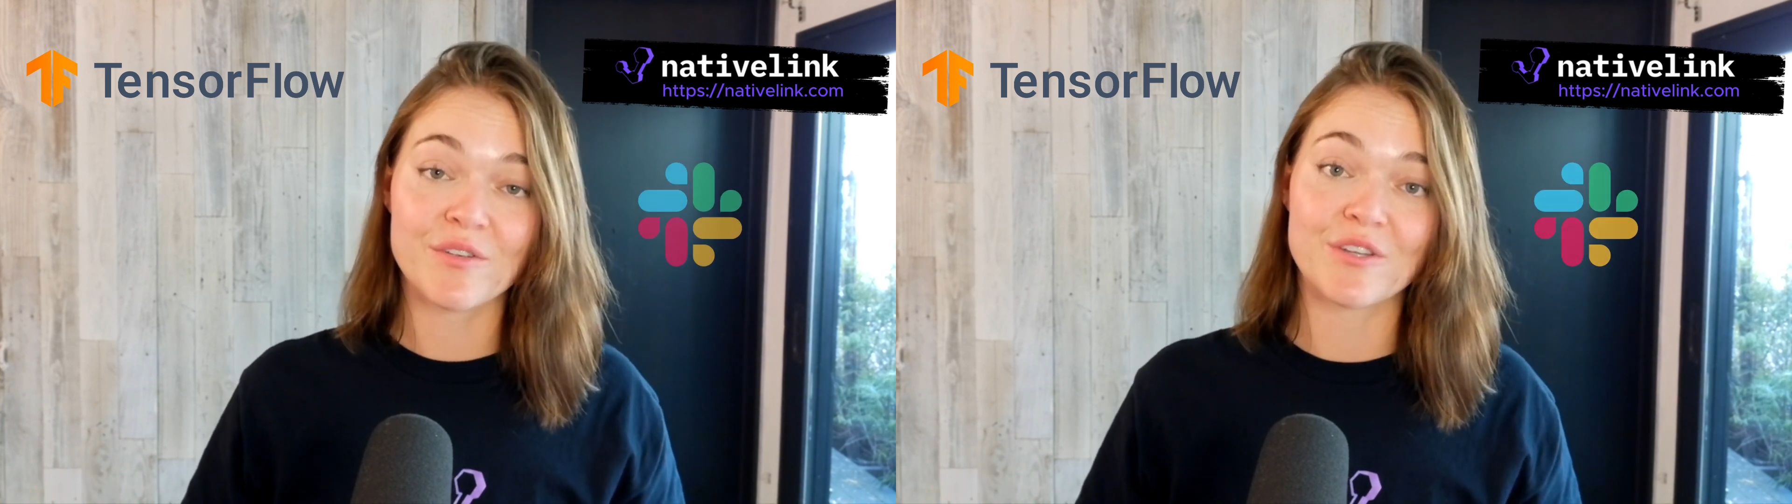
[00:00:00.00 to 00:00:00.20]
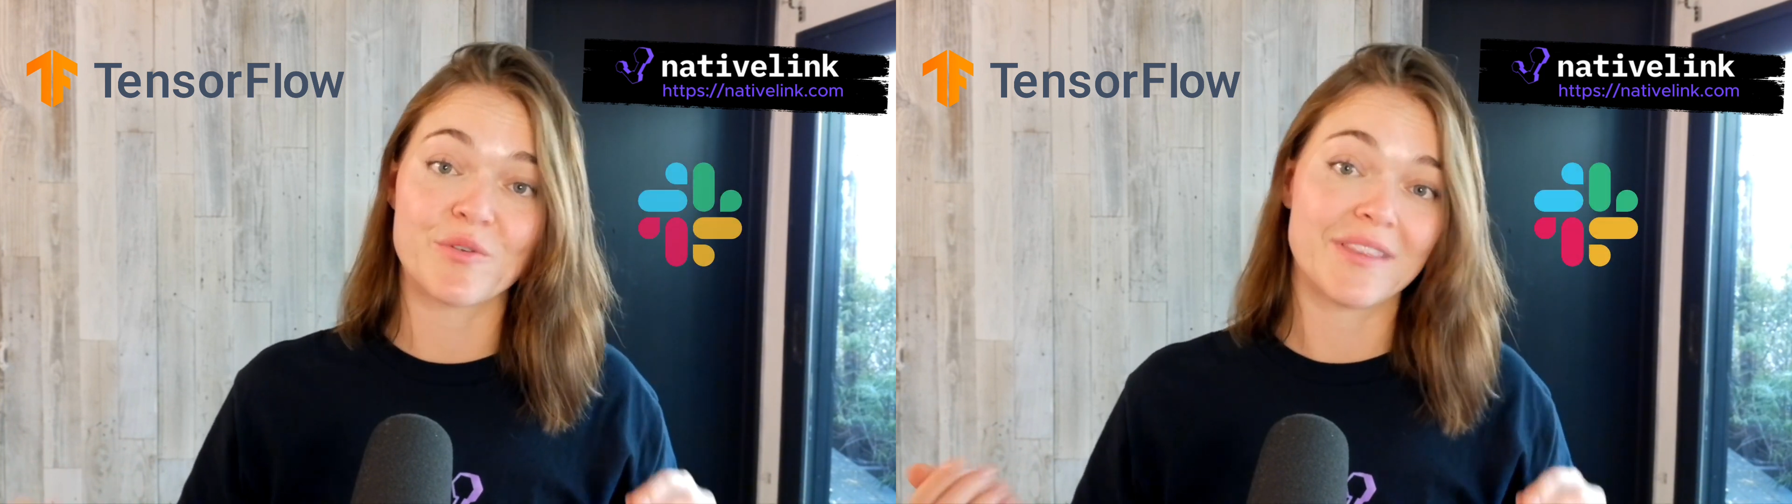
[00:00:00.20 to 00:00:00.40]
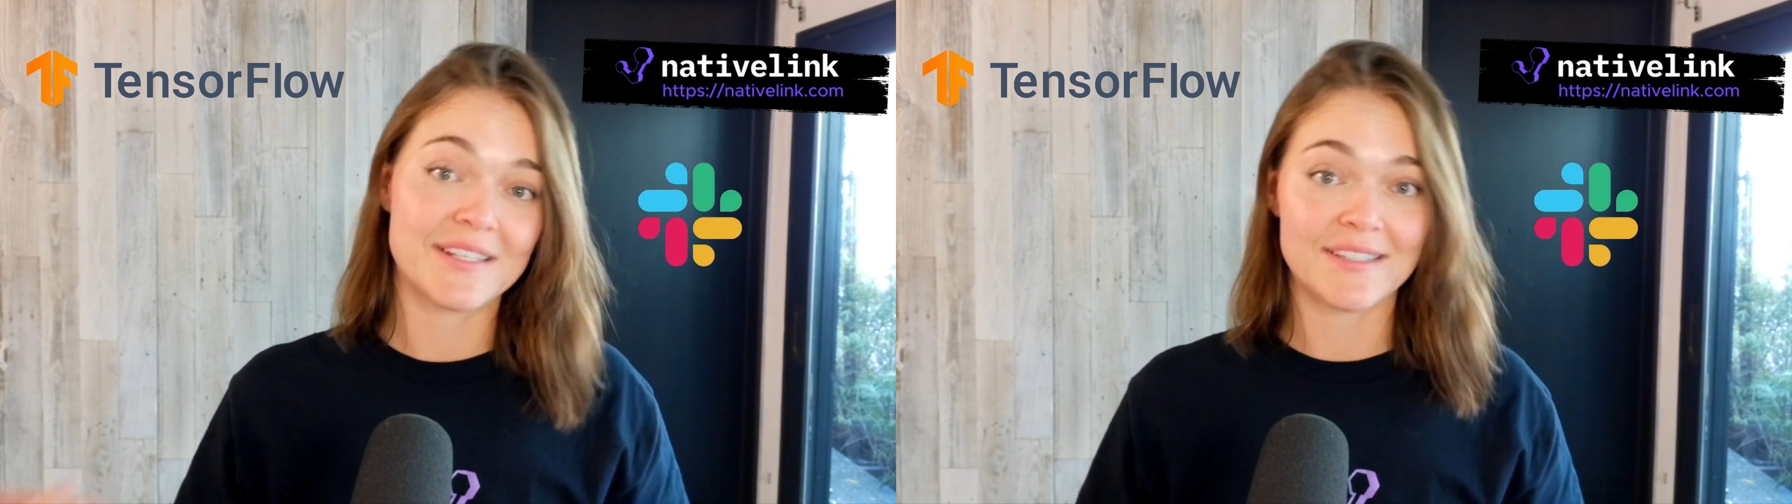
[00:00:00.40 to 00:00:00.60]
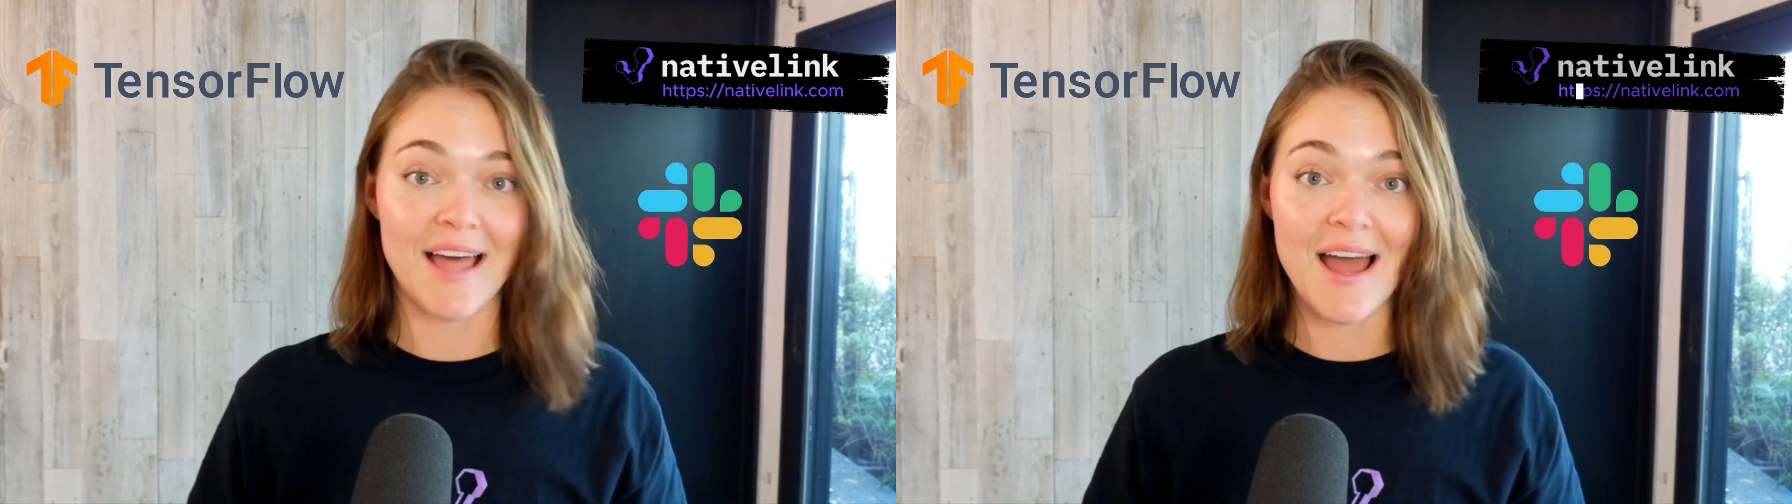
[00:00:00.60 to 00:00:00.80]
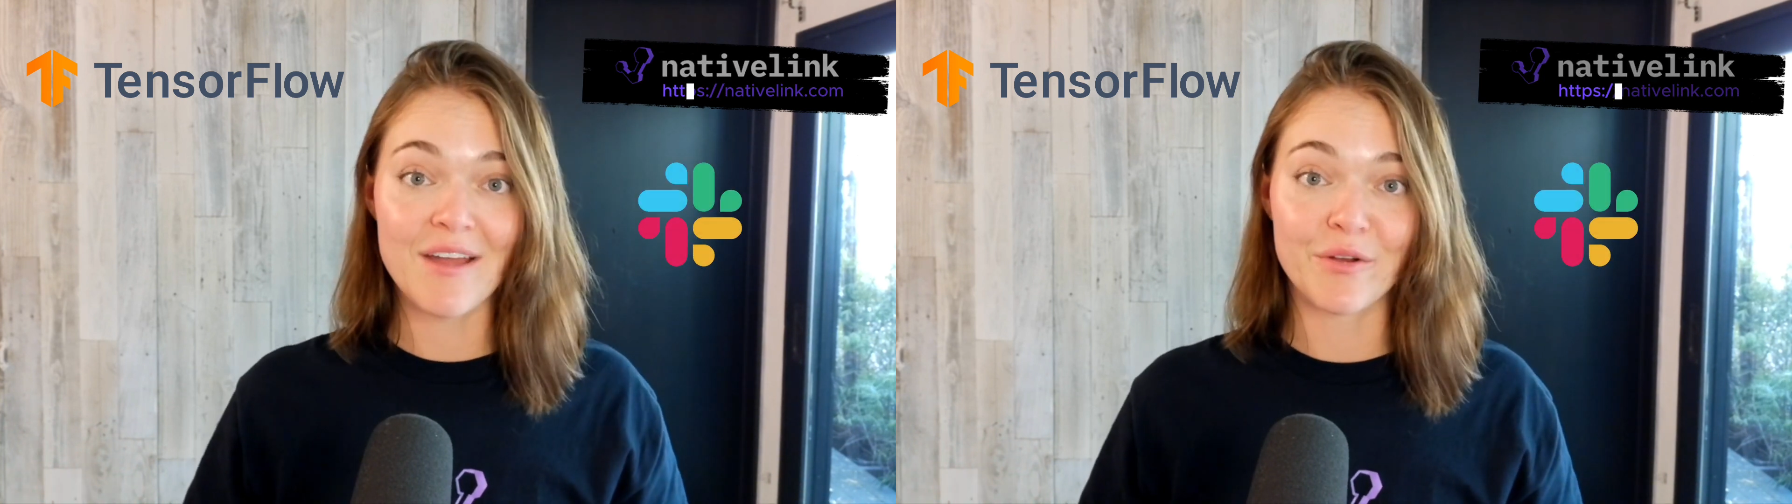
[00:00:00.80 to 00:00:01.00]
You can join the
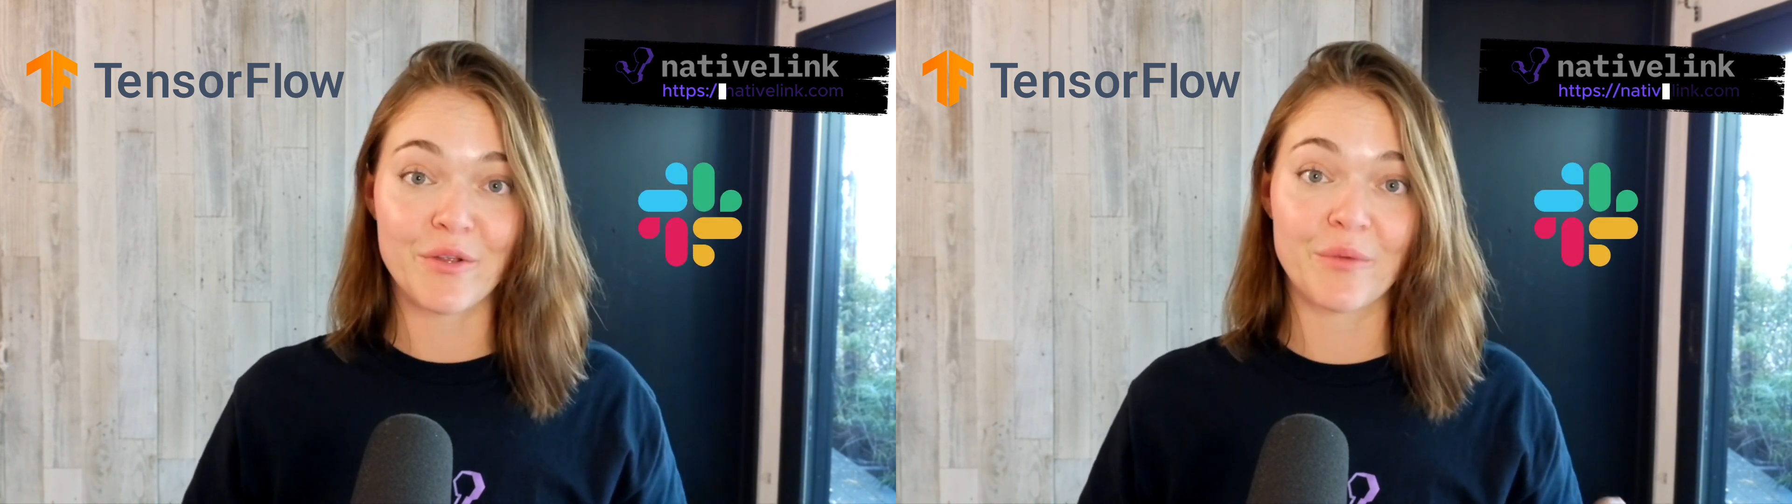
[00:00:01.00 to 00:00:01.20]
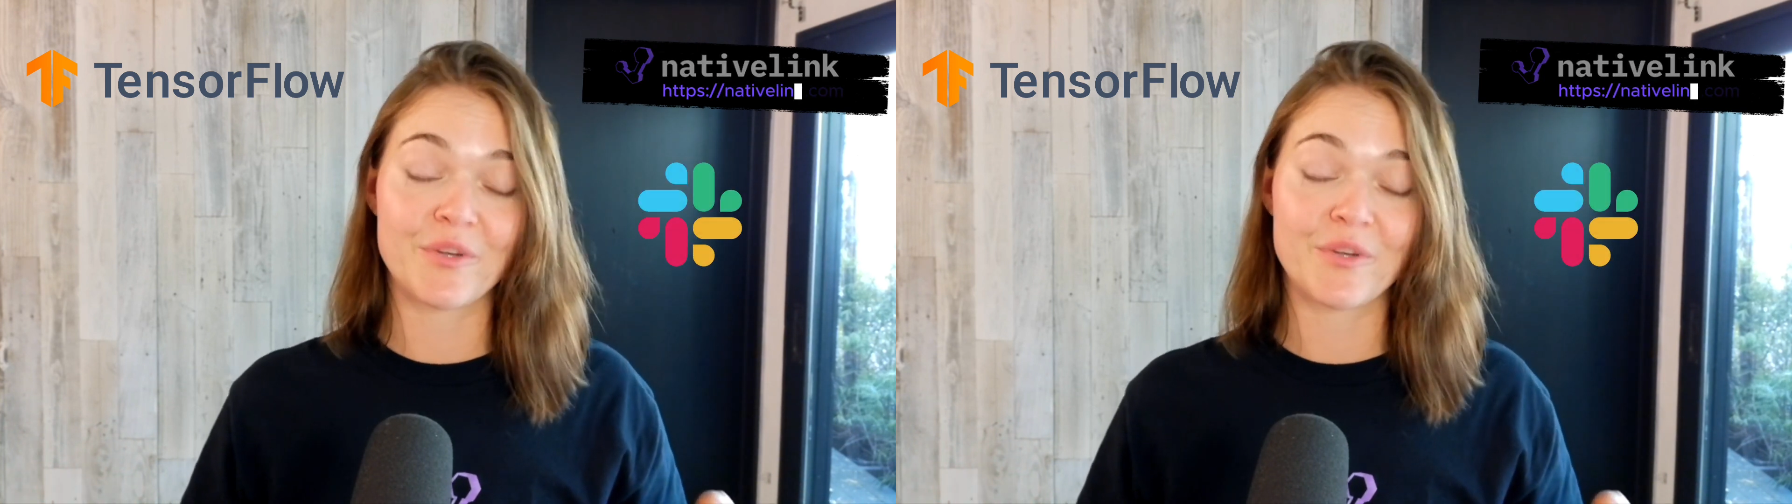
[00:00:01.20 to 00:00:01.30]
Slack, or you can